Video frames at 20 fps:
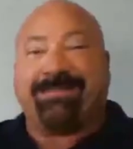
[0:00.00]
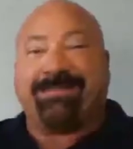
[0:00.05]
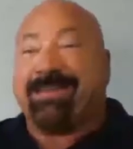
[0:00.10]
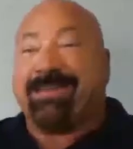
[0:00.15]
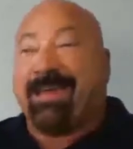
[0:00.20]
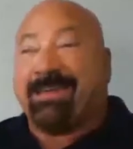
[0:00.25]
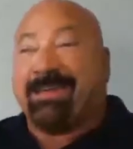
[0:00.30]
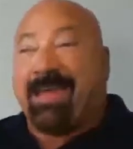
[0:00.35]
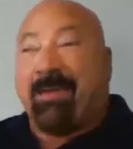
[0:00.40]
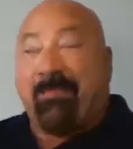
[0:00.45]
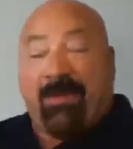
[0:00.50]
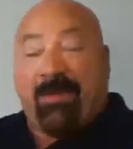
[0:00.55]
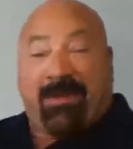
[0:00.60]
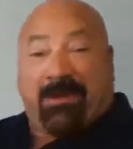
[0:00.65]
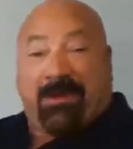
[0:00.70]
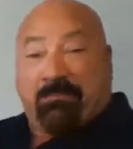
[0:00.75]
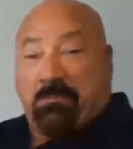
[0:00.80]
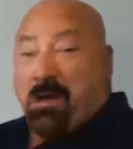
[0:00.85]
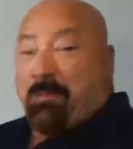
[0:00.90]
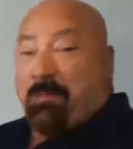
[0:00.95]
guess we
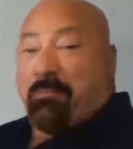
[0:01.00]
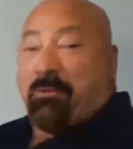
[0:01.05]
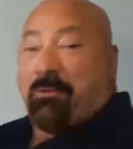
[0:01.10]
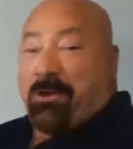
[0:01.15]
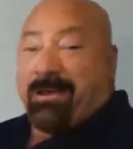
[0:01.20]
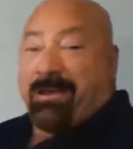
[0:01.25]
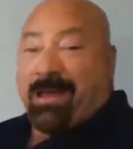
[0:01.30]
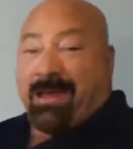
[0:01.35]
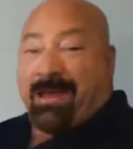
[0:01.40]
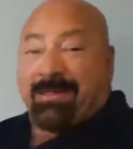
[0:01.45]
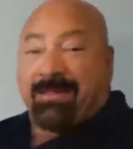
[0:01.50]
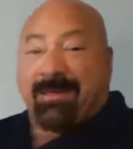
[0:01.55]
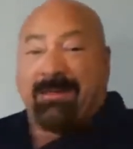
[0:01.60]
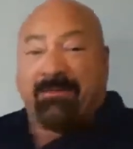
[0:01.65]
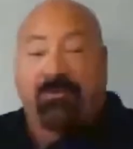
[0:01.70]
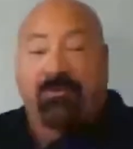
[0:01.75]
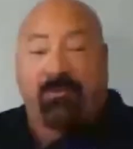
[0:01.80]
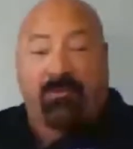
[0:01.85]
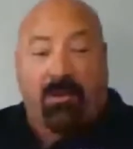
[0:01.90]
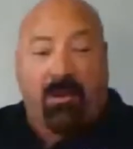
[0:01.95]
did a pretty nice
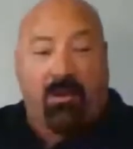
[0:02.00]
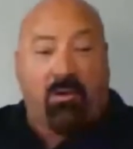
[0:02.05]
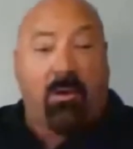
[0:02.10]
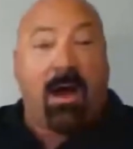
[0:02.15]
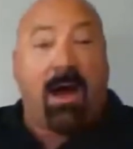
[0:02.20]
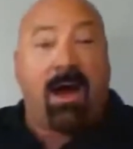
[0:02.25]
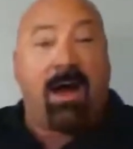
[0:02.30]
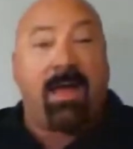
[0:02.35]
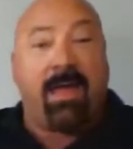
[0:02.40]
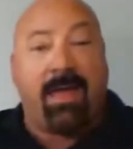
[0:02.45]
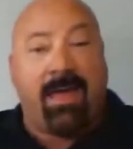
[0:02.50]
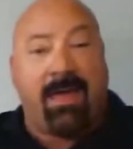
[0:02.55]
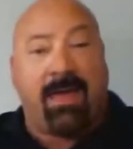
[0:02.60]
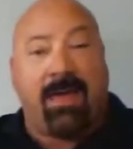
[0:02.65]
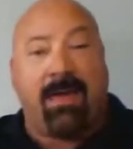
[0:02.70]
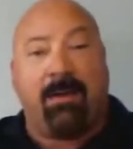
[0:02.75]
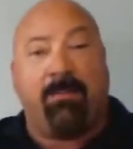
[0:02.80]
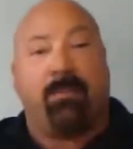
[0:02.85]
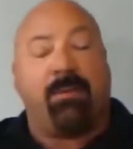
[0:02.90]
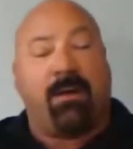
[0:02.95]
intro. I
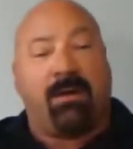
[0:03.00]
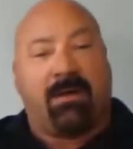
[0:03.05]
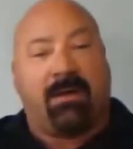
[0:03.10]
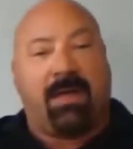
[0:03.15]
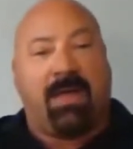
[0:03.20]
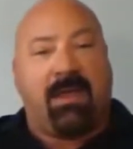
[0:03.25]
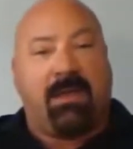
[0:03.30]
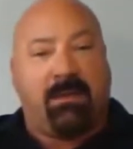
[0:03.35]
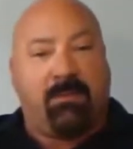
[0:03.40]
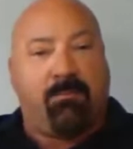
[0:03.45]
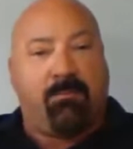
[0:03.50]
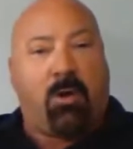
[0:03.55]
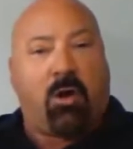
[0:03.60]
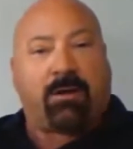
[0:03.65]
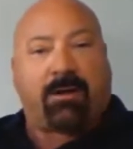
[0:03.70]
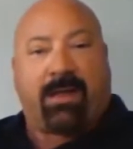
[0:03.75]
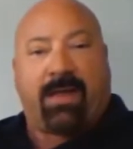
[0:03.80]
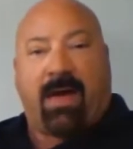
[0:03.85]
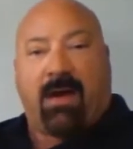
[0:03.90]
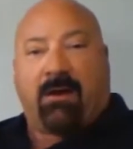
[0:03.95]
am, again,
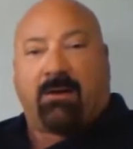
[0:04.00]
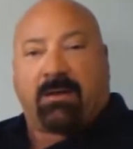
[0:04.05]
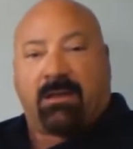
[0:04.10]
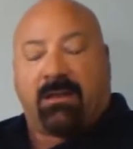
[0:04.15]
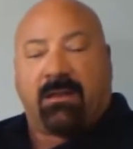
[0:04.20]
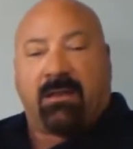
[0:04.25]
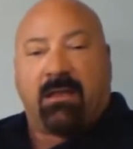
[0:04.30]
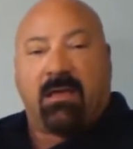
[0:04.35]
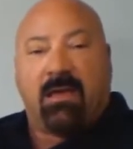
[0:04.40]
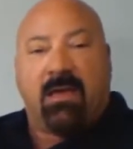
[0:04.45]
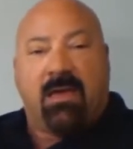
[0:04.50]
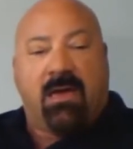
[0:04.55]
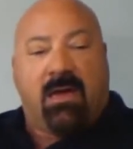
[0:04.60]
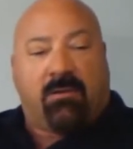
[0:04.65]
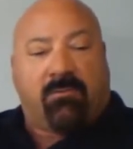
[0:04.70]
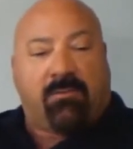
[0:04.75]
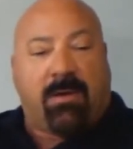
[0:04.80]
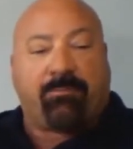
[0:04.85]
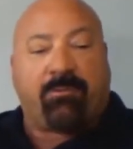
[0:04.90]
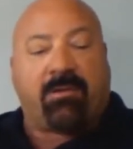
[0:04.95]
Mark Galkin,
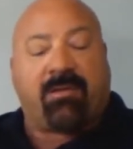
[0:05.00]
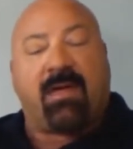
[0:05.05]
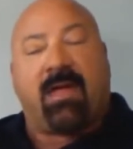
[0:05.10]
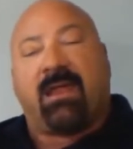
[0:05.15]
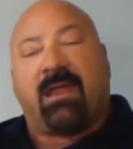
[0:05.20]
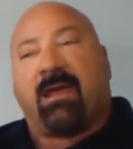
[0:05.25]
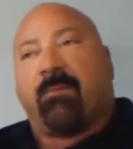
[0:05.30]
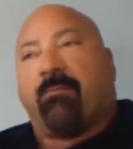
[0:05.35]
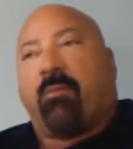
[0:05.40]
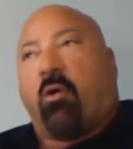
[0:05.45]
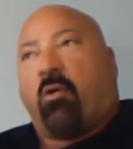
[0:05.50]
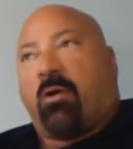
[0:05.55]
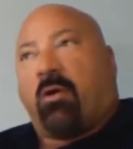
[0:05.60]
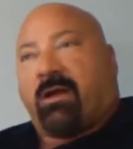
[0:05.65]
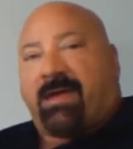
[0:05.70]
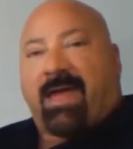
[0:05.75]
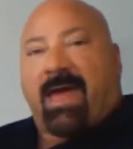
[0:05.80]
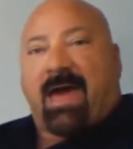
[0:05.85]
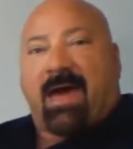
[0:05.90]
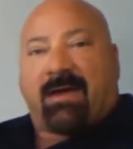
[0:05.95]
representing
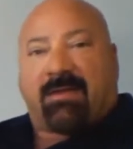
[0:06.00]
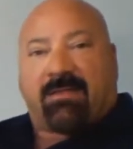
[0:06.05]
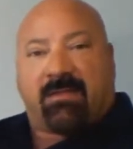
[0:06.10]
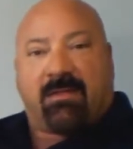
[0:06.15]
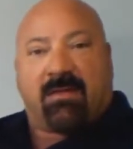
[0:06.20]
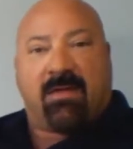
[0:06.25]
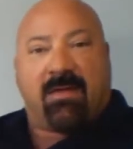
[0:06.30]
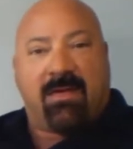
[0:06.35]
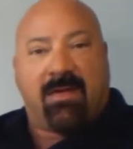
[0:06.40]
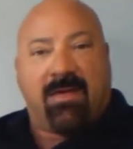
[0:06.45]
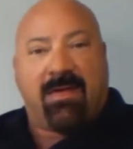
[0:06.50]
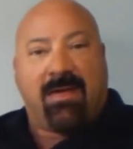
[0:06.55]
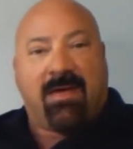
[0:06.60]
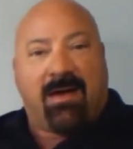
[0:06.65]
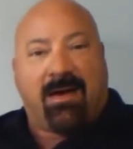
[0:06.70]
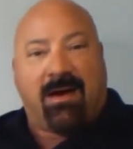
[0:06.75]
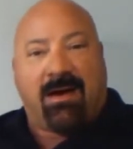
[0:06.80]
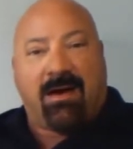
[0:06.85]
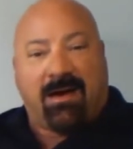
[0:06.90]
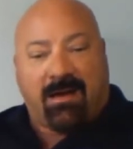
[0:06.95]
Portagas
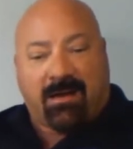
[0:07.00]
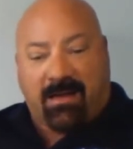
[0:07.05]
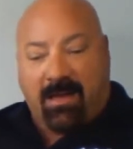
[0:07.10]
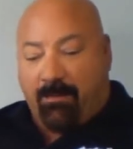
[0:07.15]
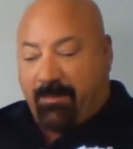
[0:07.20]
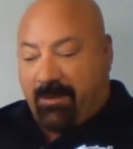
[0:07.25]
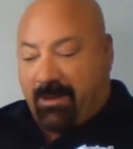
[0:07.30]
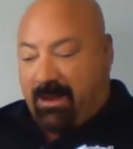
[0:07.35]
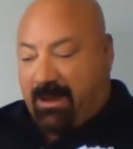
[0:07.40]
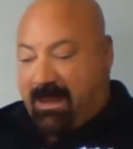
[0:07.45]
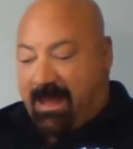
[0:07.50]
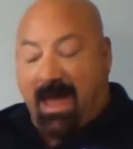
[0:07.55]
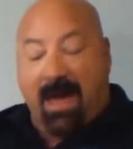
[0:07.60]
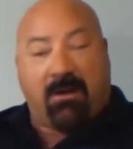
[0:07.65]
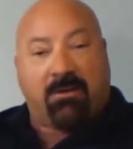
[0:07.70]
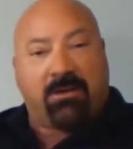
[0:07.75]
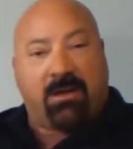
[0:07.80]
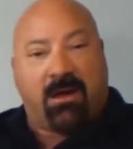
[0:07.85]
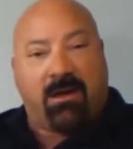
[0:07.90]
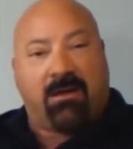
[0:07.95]
company
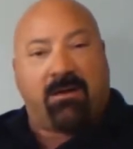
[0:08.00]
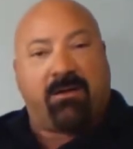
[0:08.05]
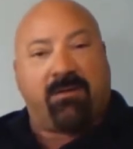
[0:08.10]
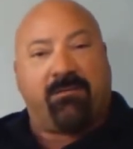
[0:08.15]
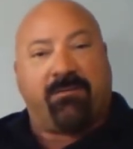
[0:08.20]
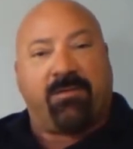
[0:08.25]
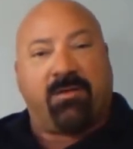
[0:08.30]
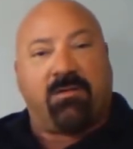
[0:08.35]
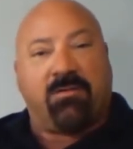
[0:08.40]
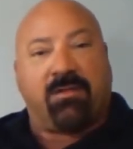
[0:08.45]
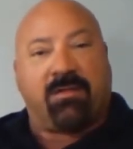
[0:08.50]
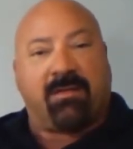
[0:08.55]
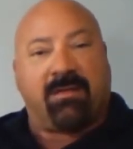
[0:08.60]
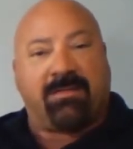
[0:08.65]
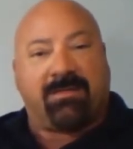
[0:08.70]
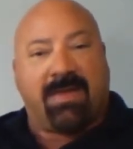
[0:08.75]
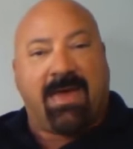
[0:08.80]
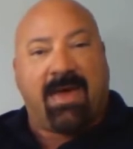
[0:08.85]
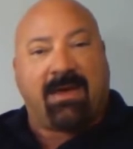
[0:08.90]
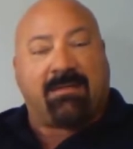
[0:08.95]
out of
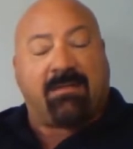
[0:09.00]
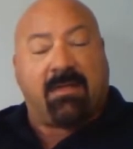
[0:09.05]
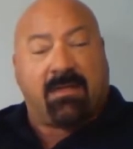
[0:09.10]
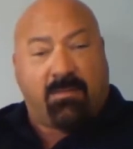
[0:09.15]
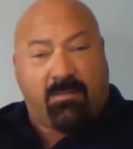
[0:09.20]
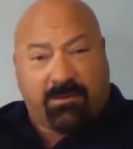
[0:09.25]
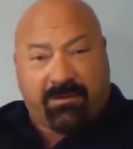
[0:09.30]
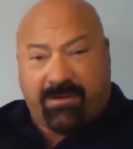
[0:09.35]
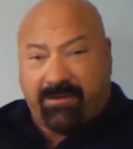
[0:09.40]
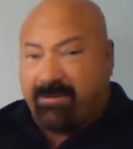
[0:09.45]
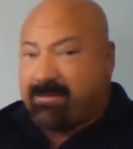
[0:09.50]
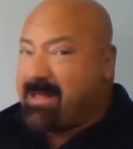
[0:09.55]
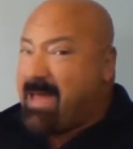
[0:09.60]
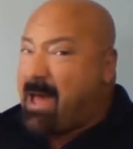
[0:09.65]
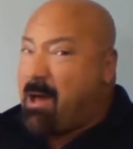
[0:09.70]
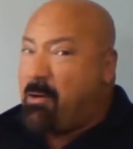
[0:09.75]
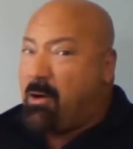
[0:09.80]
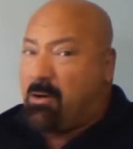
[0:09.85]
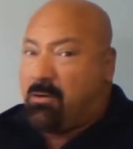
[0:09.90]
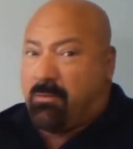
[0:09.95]
Houston, Texas, which is
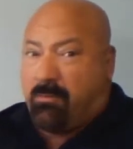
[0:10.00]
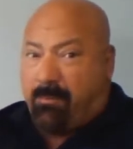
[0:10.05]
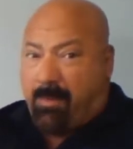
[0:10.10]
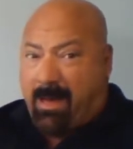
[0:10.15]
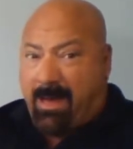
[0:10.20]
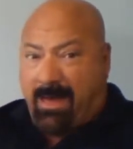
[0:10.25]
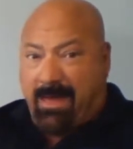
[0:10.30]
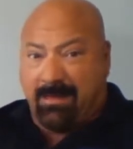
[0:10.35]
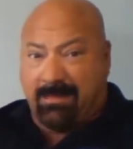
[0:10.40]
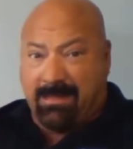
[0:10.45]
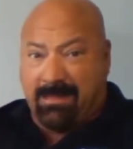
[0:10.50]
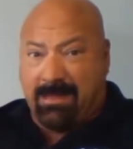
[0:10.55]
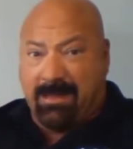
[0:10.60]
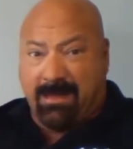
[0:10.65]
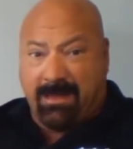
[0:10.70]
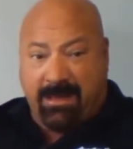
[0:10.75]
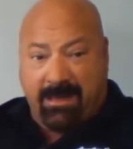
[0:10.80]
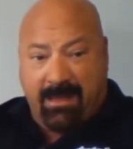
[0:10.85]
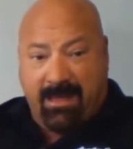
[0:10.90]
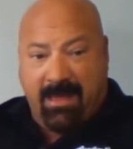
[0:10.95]
now owned by
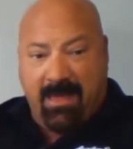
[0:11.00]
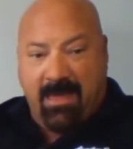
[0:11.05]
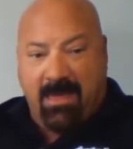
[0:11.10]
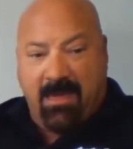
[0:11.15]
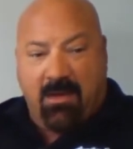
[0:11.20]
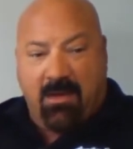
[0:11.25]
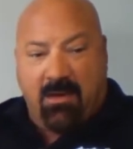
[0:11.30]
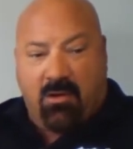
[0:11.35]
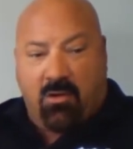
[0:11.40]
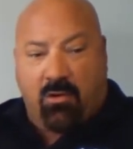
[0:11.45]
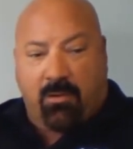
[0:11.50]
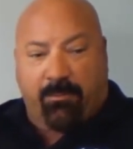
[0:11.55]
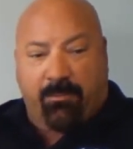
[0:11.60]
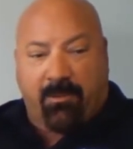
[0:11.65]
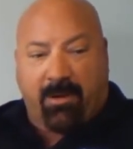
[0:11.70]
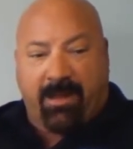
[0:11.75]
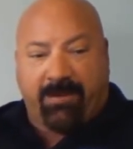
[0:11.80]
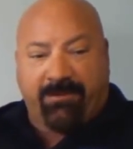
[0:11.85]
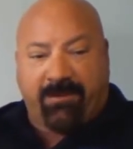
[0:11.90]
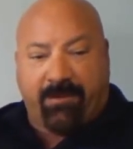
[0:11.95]
Linde
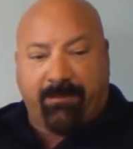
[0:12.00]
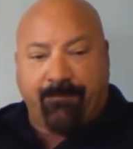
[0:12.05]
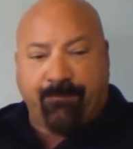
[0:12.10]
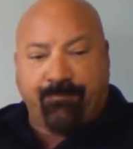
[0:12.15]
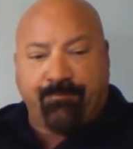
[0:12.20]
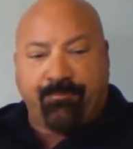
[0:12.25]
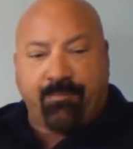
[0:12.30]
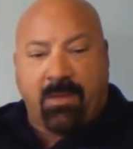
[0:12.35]
Corporation.